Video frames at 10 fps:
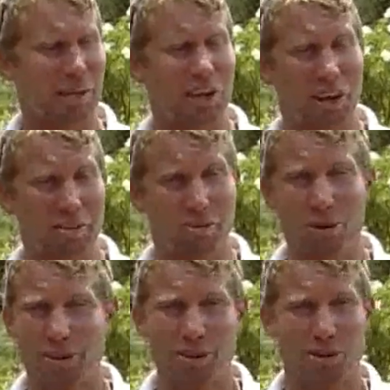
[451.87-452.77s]
But looking
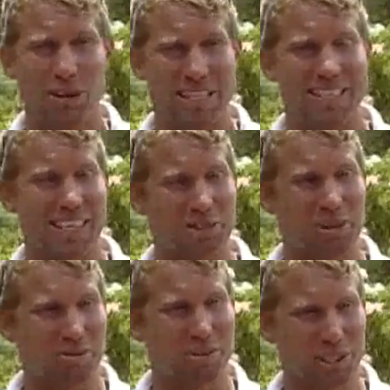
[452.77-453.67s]
forward to a rest next
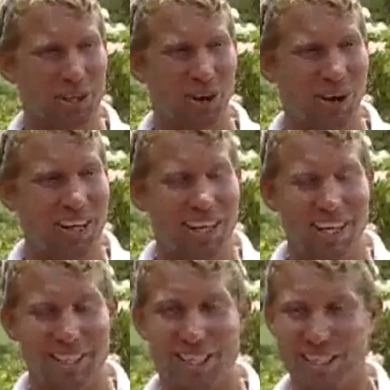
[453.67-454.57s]
week for sure.
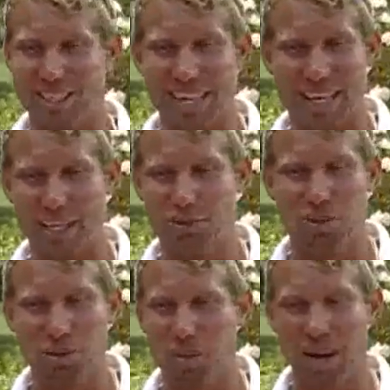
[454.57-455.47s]
As Jason said, this
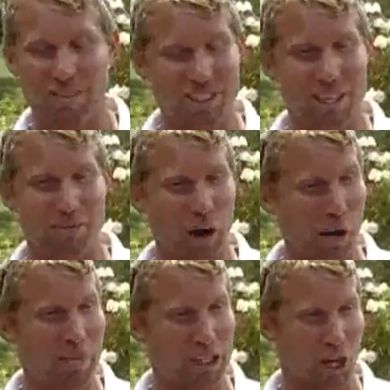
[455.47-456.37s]
week we haven't slept
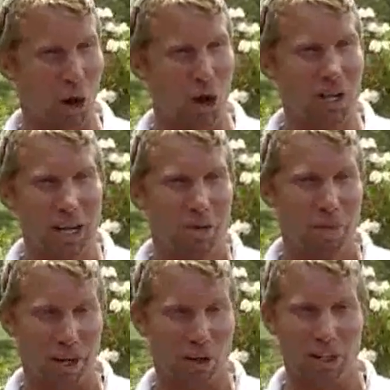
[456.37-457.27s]
very much at all.
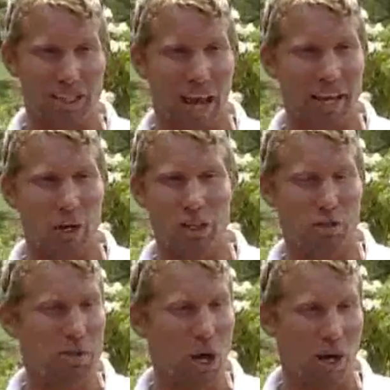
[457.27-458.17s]
But of course,
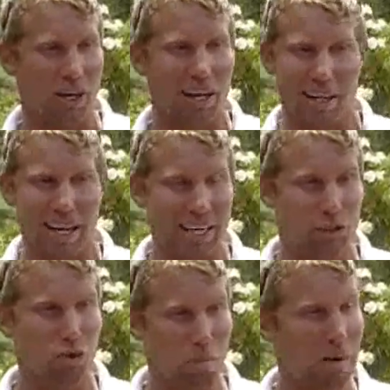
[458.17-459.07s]
it's beyond that. The
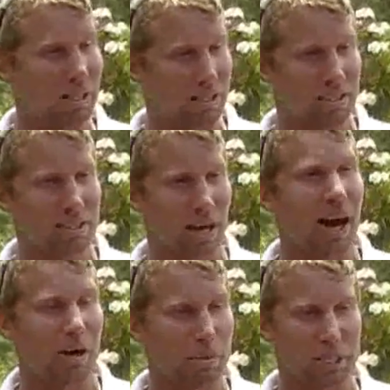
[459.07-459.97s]
last 2 months,
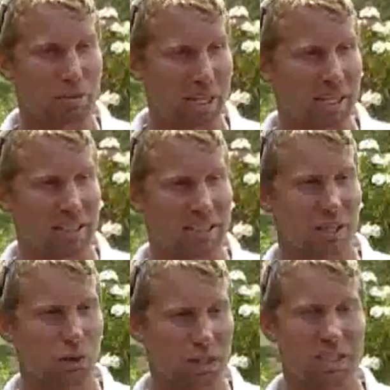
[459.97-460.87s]
it's been
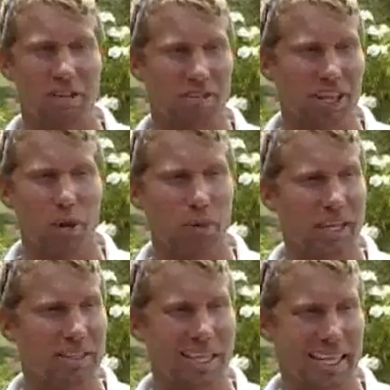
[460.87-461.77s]
continuous 7 day
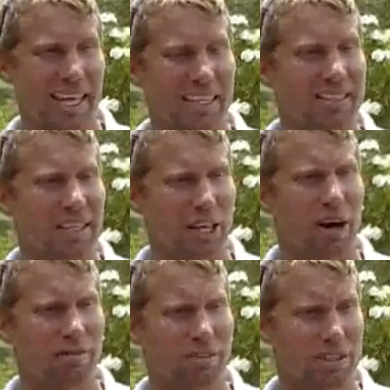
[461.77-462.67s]
weeks, late nights in the
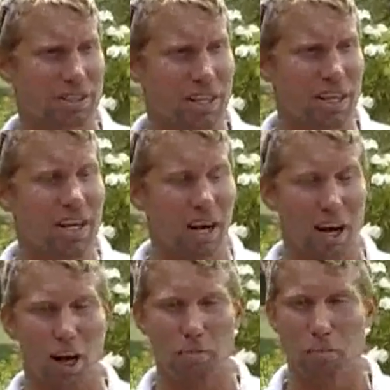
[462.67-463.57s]
office.
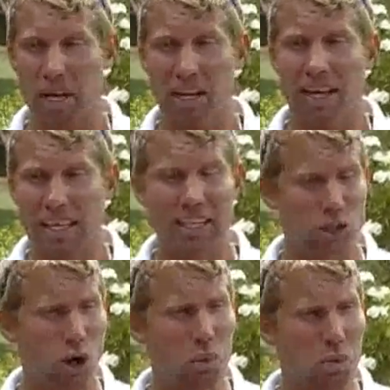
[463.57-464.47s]
But
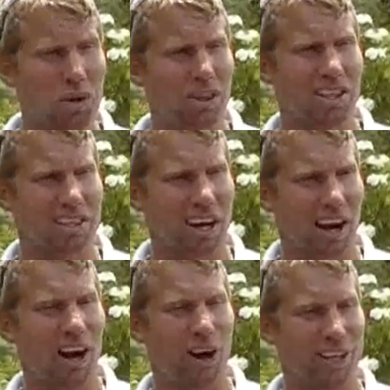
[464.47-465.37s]
it's all worth it
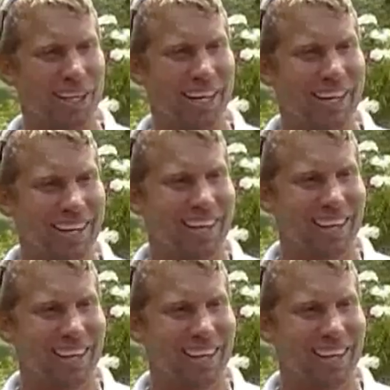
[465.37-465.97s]
on the day.